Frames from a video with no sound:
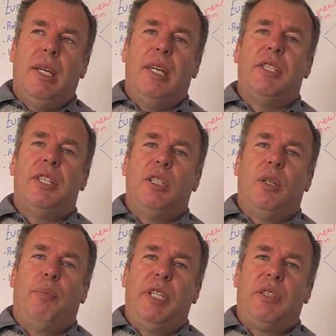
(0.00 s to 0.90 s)
is that
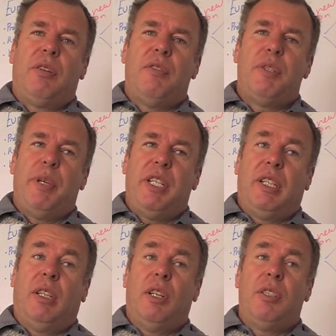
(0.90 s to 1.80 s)
you're better off spending
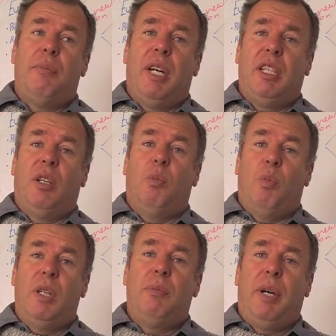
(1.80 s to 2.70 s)
a lot of money on
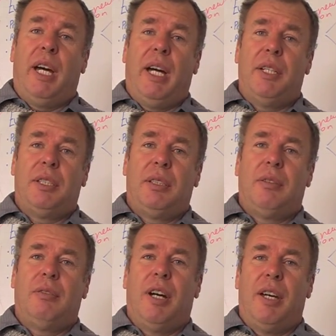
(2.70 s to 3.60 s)
one part
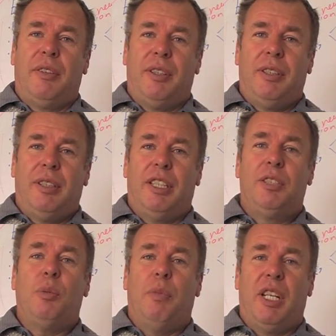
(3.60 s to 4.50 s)
rather than
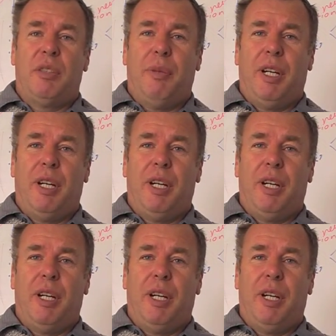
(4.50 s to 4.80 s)
little amount of